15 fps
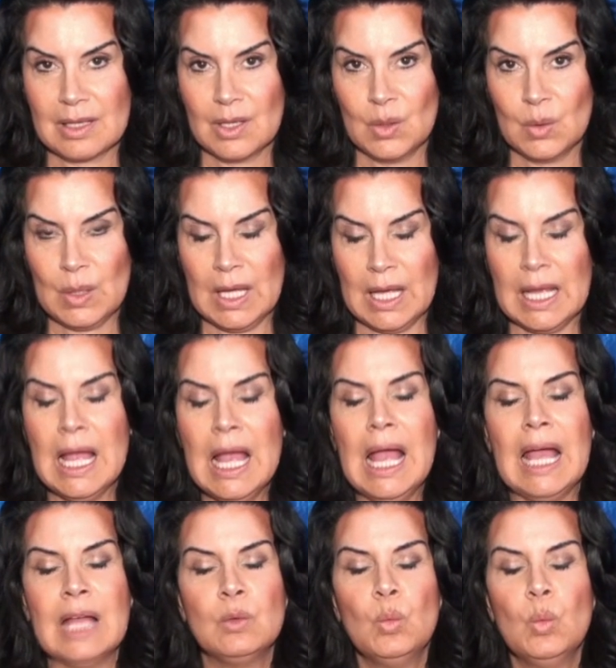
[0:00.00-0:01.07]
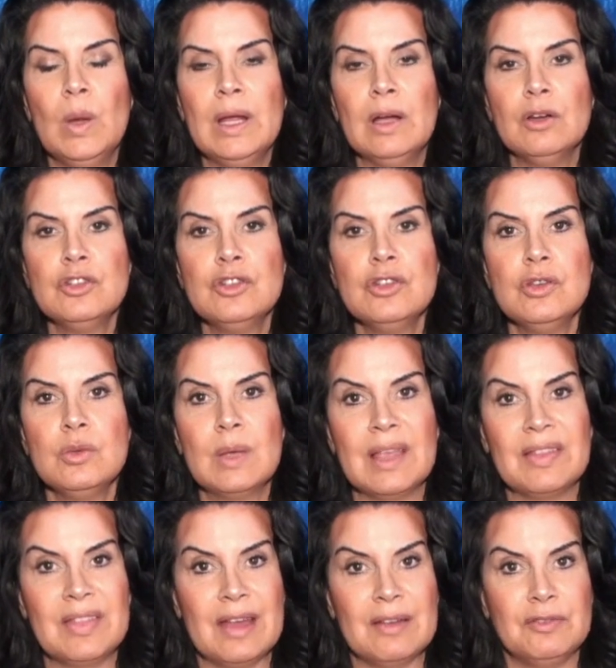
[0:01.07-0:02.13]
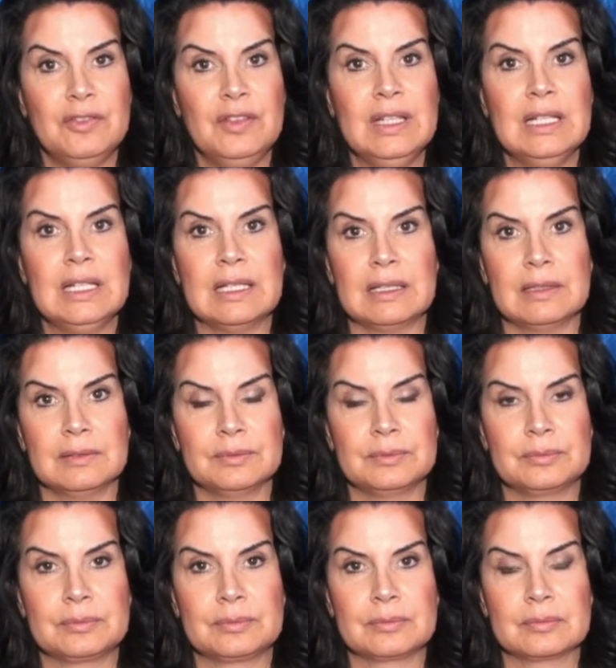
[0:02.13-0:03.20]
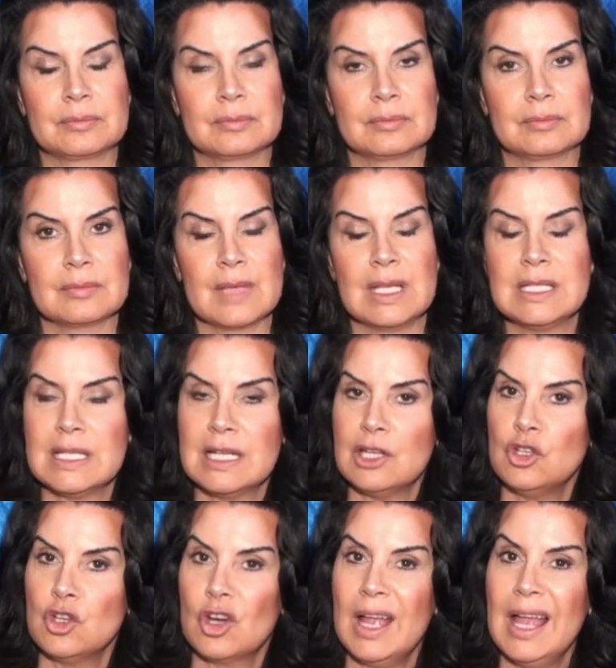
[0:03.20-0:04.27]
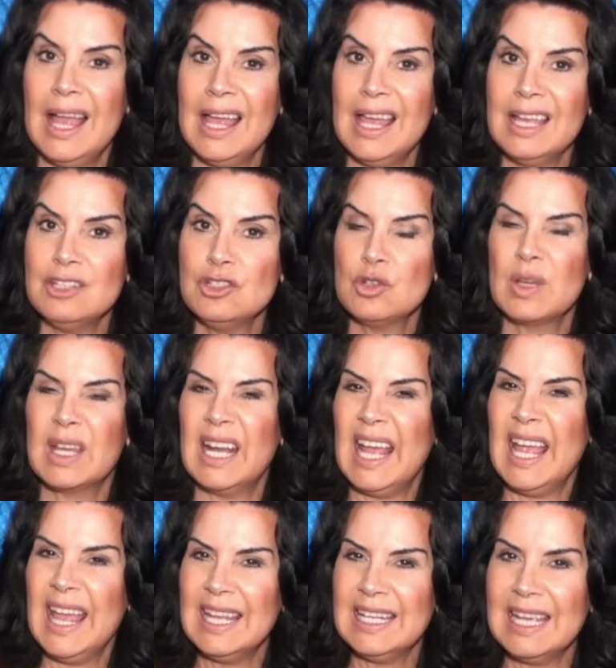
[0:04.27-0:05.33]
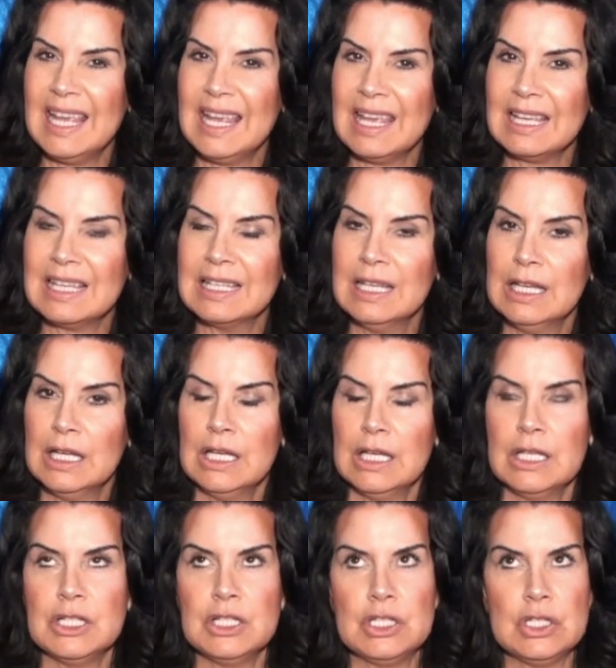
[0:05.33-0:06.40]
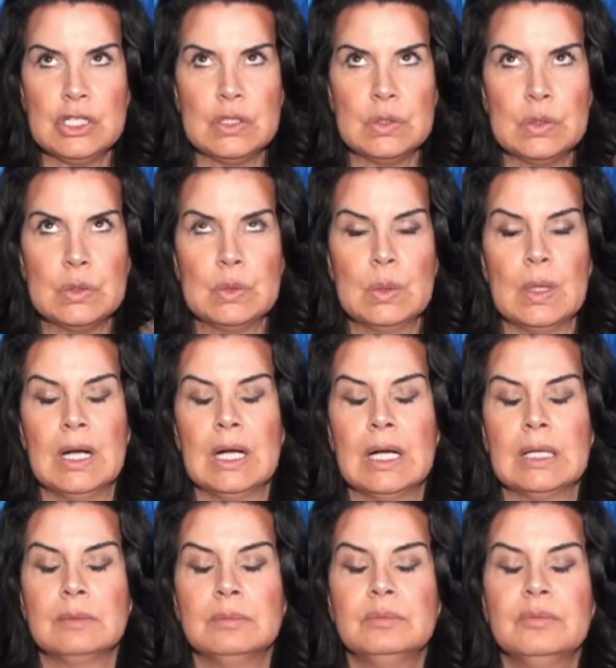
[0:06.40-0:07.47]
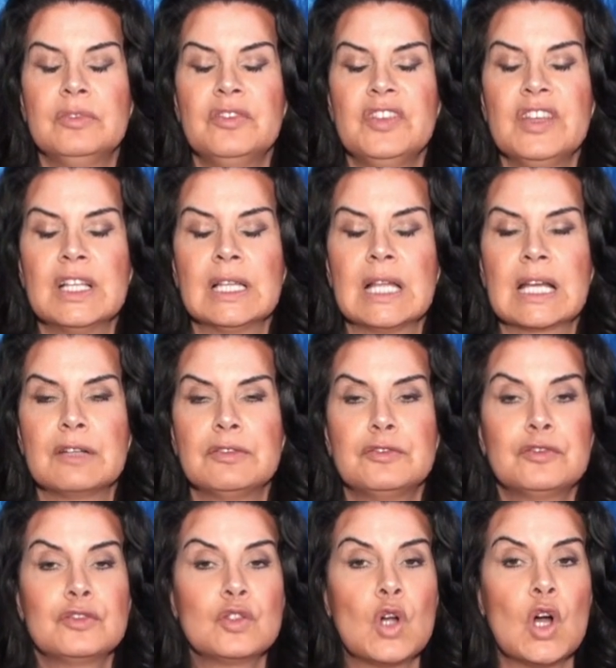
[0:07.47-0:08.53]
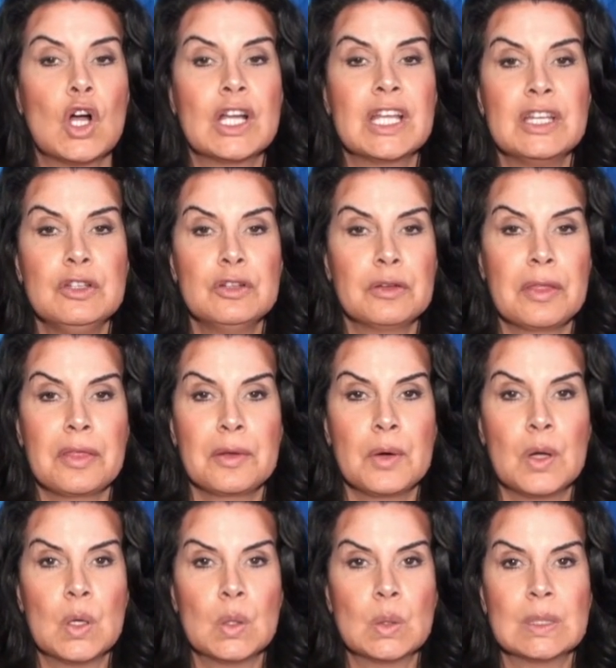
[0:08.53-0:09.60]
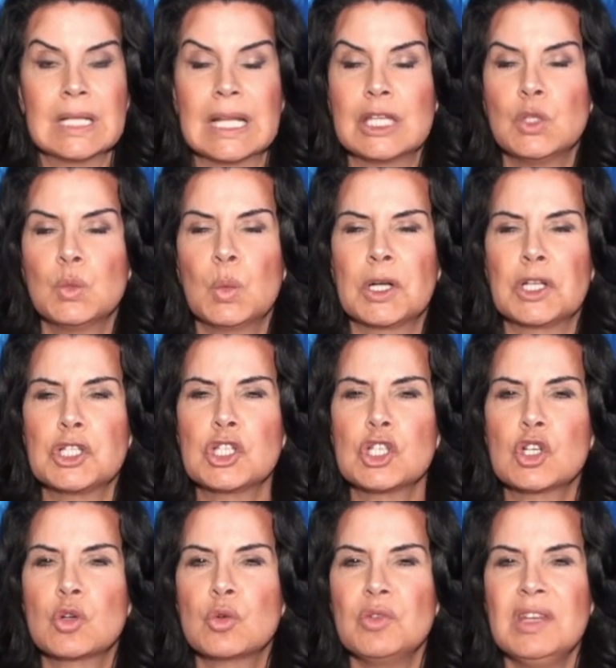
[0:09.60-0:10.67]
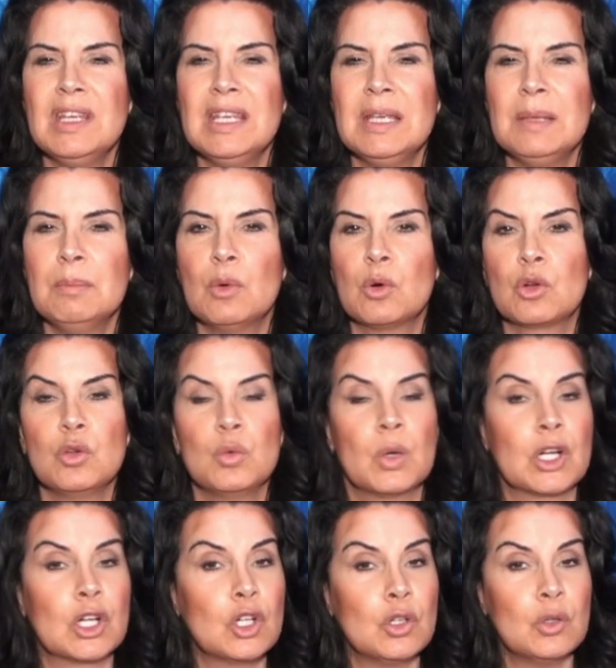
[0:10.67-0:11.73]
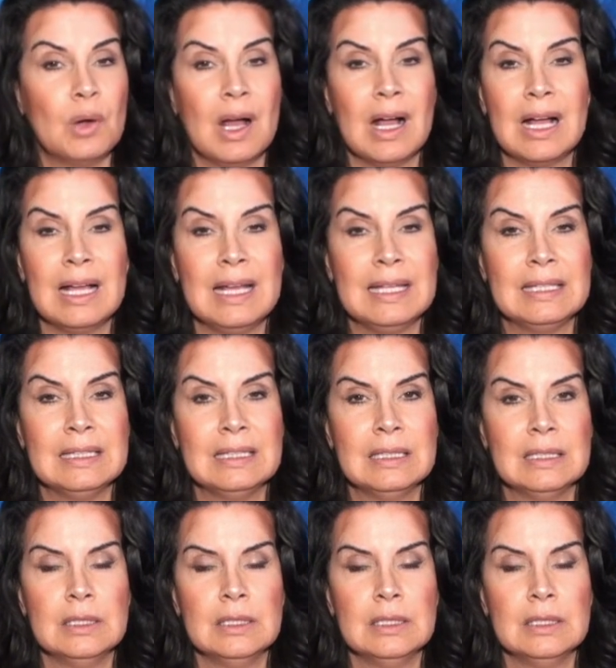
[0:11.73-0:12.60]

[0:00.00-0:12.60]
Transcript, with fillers: Okay, and where do you get that feeling? Is it in your head? Do you get a headache? Do you um, feel like a frog in your throat, like you want to scream or you want to cry?